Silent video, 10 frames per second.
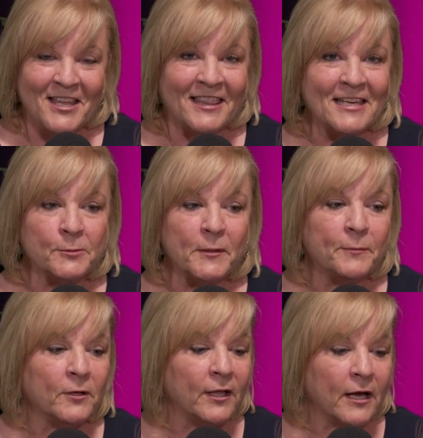These
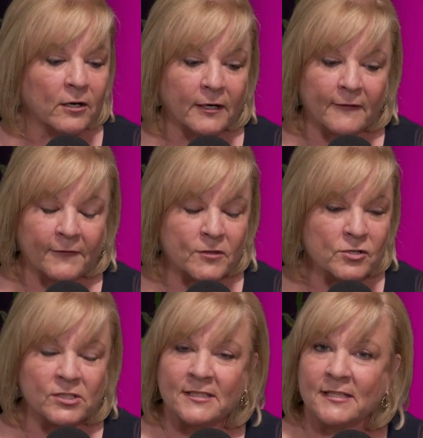people are, if they're
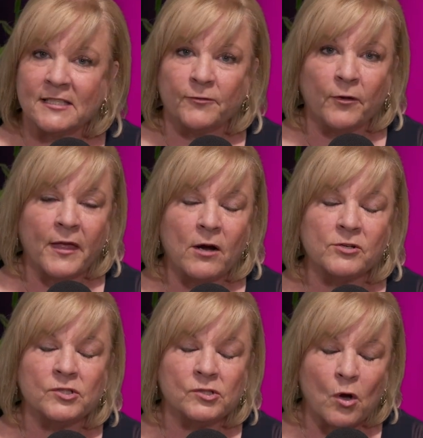successful, they are
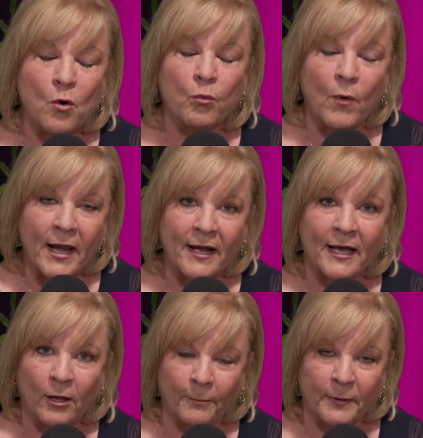so ready to
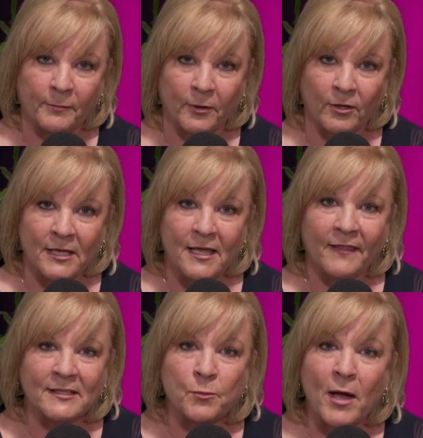help people.
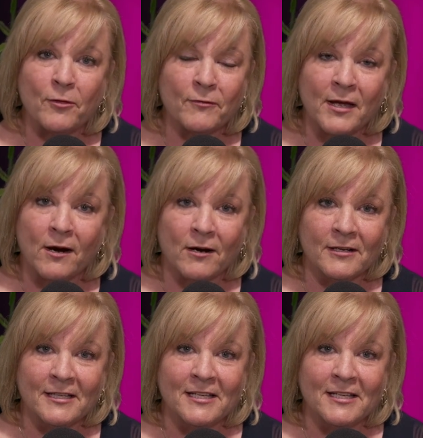That's why they're there.